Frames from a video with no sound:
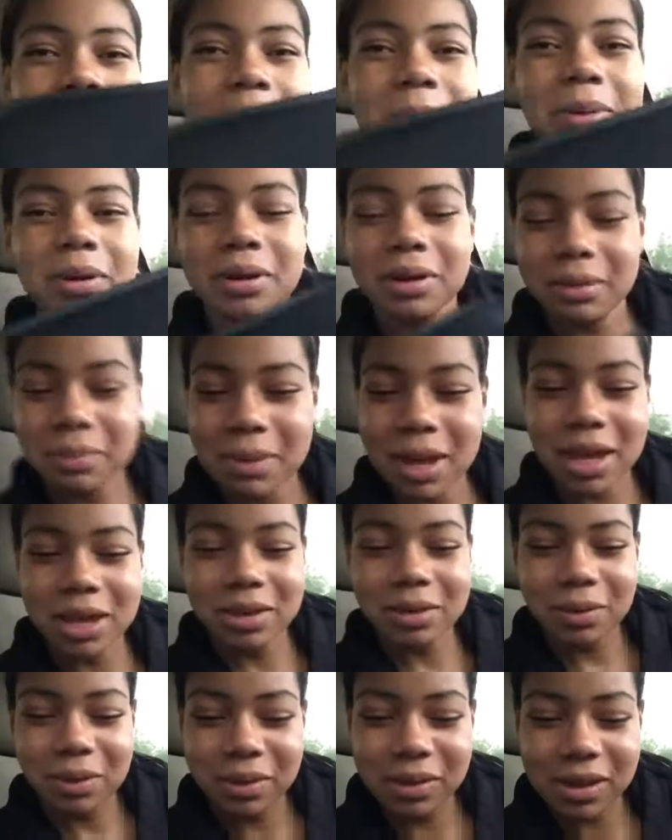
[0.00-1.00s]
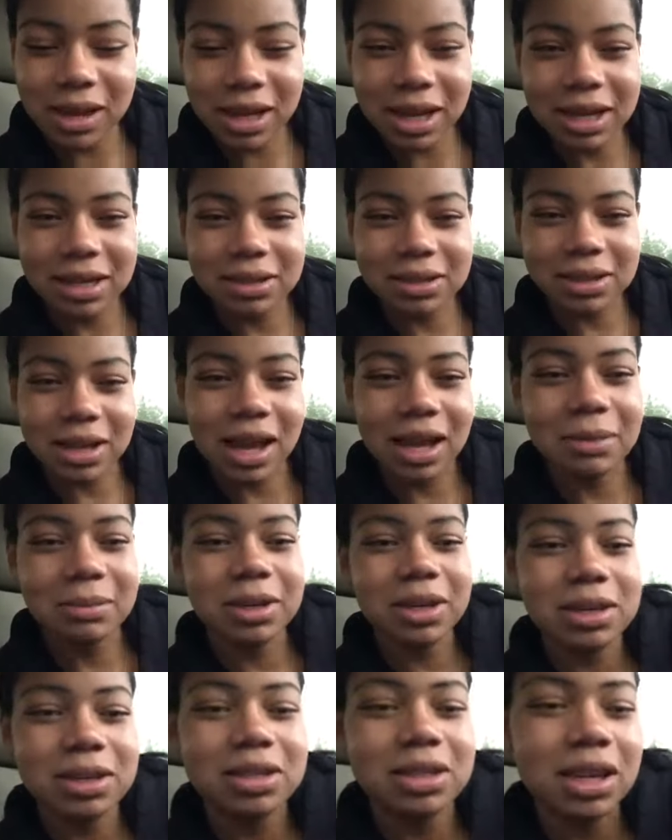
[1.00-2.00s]
book manual thing inside
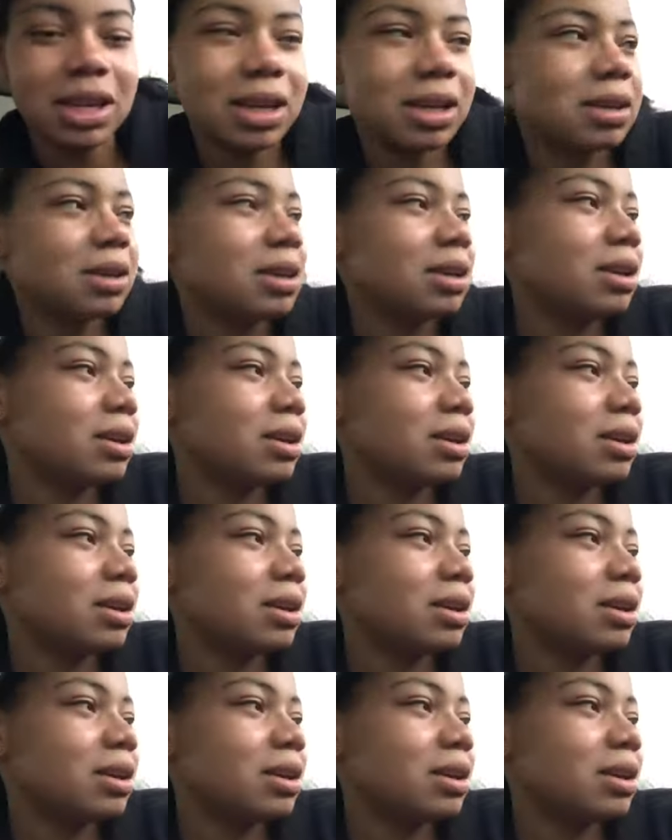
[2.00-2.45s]
because like